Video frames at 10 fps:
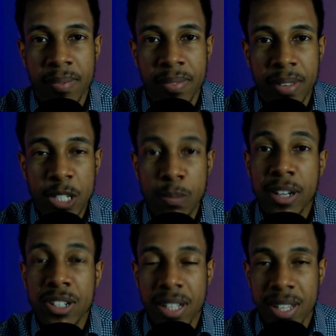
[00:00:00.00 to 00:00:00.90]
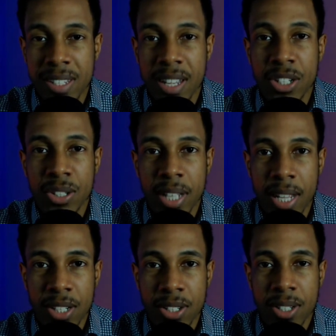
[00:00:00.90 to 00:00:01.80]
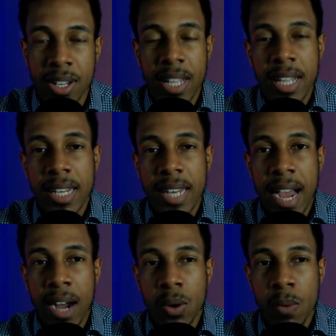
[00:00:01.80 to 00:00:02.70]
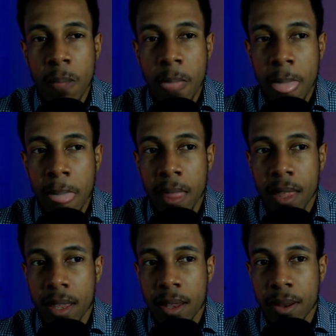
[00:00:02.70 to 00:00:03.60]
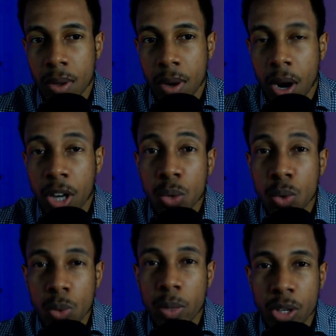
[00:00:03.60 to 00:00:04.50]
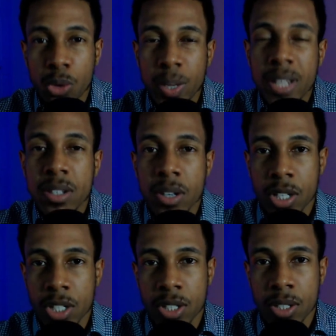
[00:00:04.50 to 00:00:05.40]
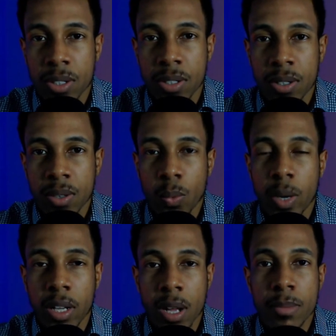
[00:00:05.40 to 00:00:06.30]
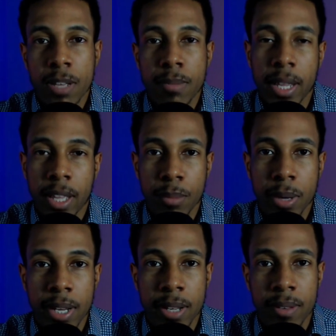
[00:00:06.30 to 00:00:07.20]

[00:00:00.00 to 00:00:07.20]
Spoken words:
especially in this digital age. Now, are you doing your research when it comes to making money?